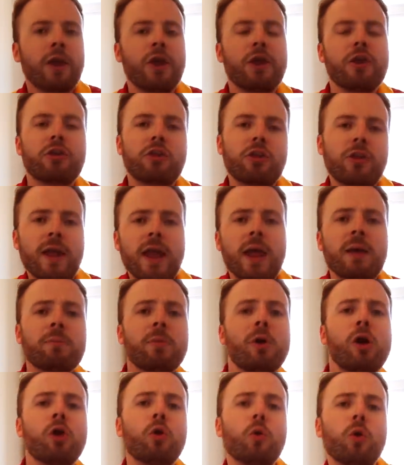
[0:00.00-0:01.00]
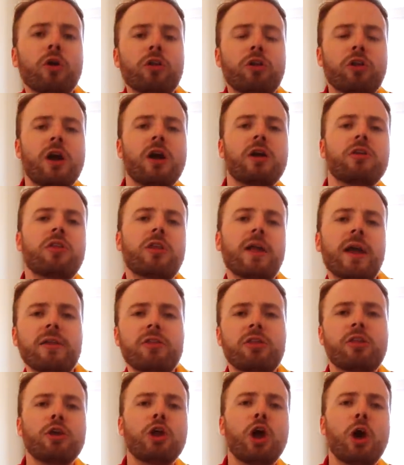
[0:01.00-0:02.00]
Istanbul was
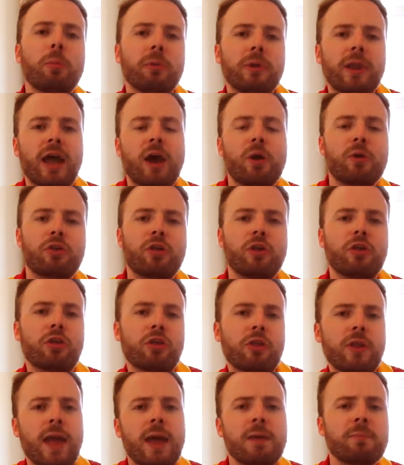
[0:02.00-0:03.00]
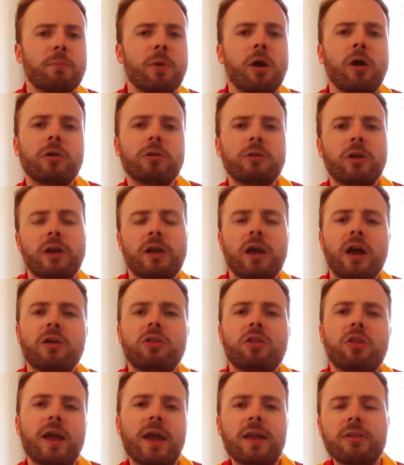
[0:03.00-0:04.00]
Constantinople, now it's Istanbul, now
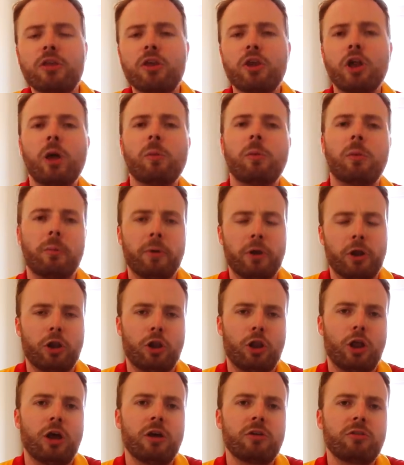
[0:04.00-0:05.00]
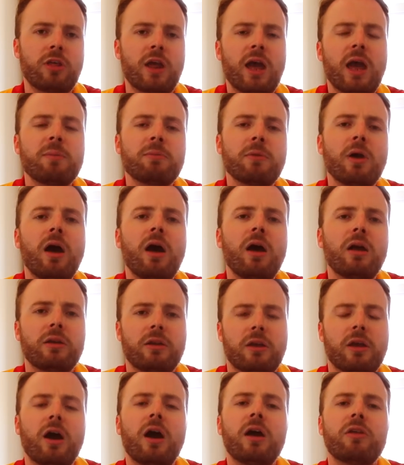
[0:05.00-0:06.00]
Constantinople, been a long time gone,
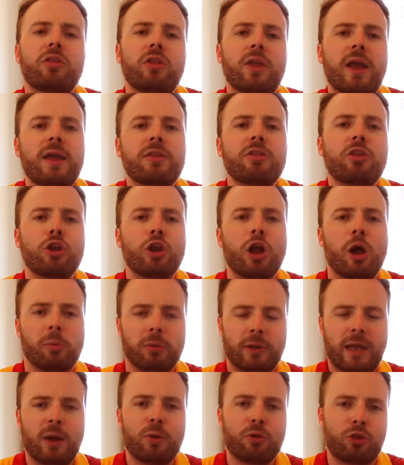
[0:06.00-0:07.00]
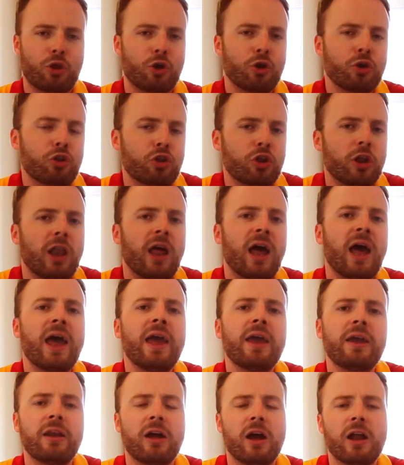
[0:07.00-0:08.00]
Constantinople, now it's Turkish
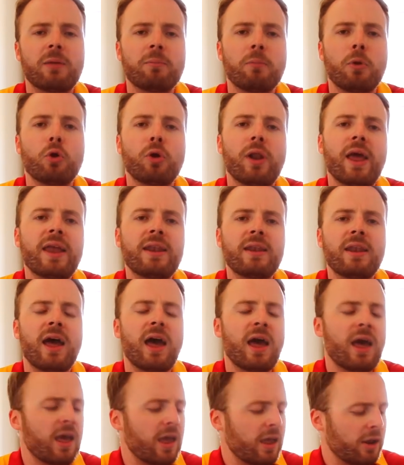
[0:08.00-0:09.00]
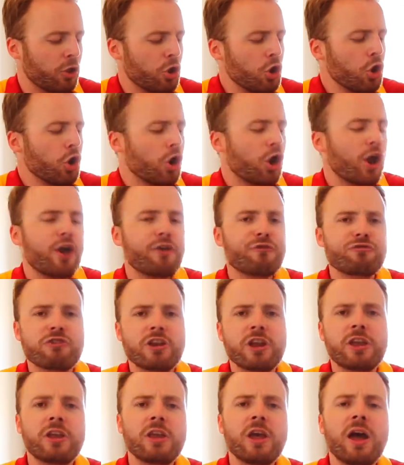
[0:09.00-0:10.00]
delight on a moonlit night.
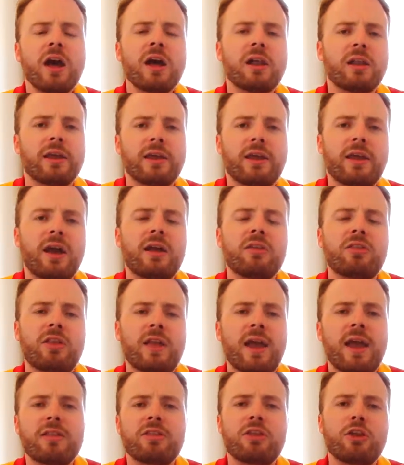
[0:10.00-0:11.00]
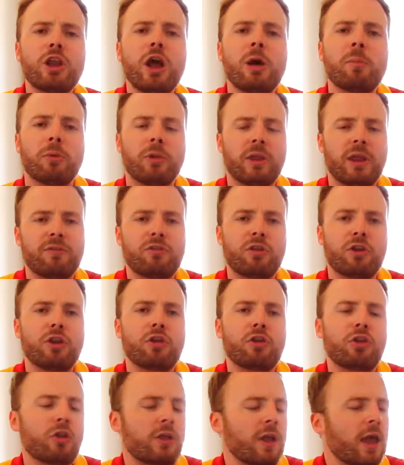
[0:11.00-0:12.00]
Every girl in Constantinople lives in
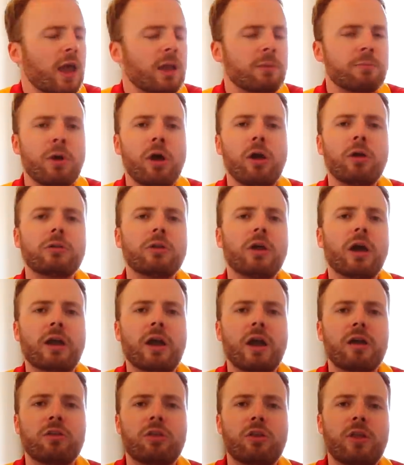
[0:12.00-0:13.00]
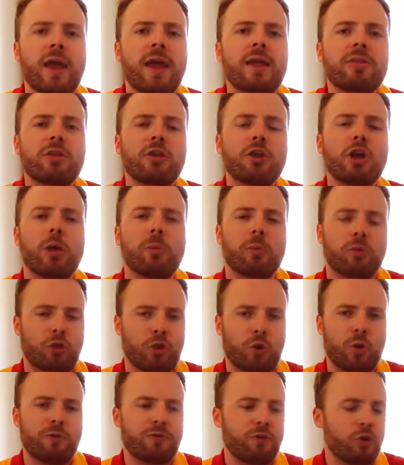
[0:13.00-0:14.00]
Istanbul, now Constantinople,
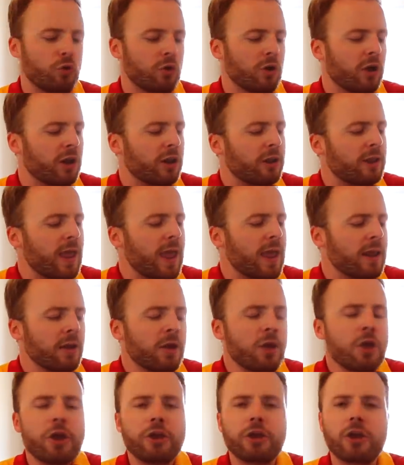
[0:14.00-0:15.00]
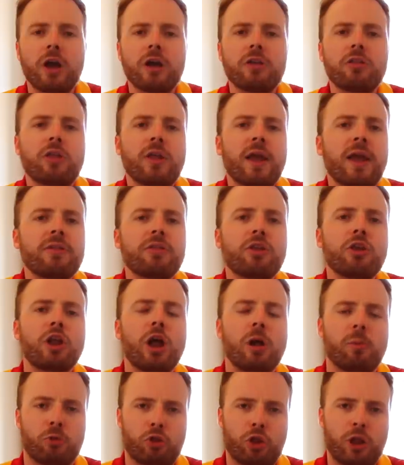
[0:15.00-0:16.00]
so if you got a date in
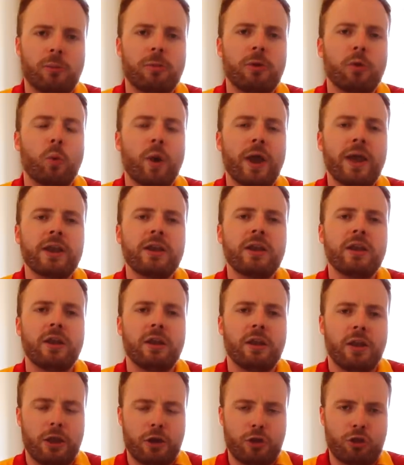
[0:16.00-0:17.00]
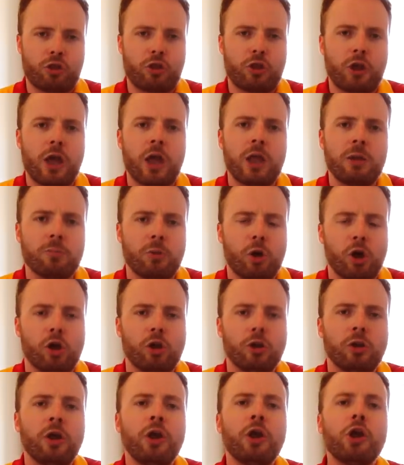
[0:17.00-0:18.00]
Constantinople, she'll be waiting.
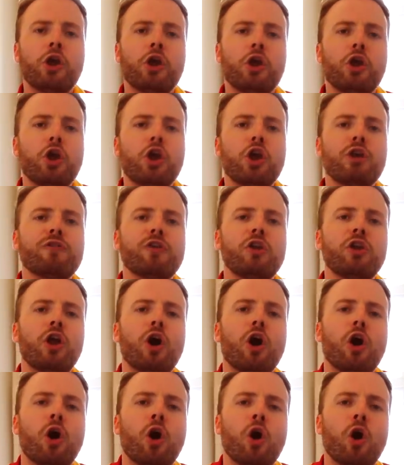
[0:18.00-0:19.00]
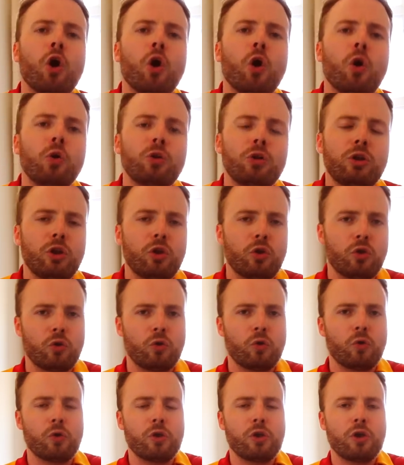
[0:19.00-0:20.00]
Istanbul, even old
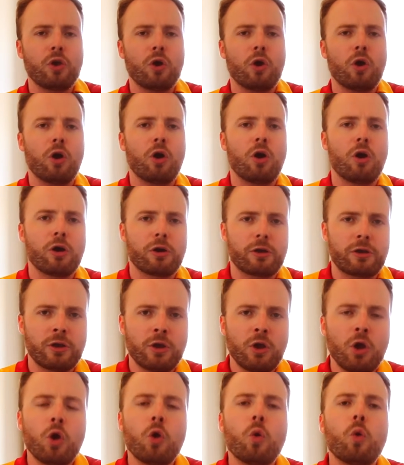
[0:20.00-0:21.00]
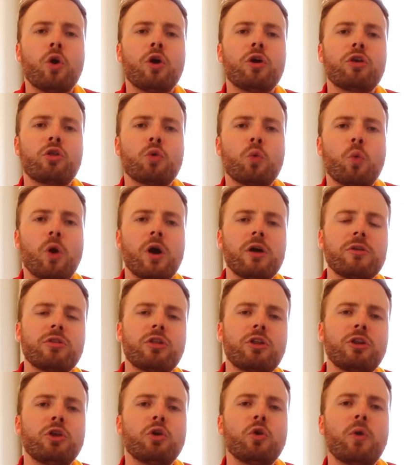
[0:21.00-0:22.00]
New York, was
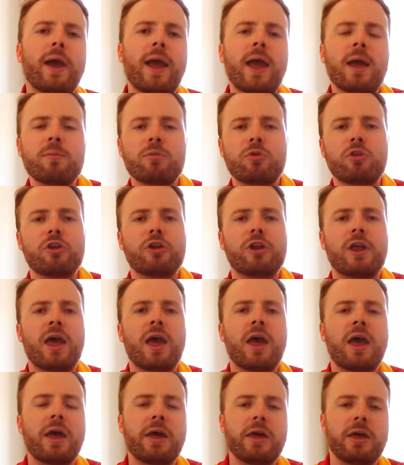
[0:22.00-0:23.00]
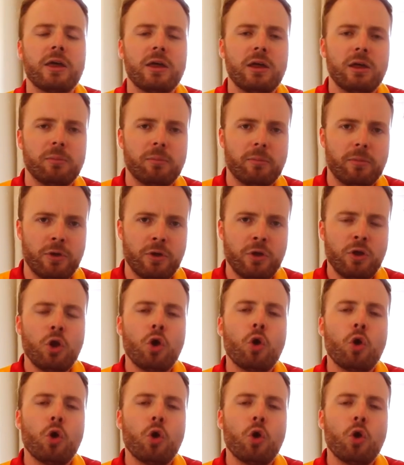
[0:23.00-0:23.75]
once New Amsterdam.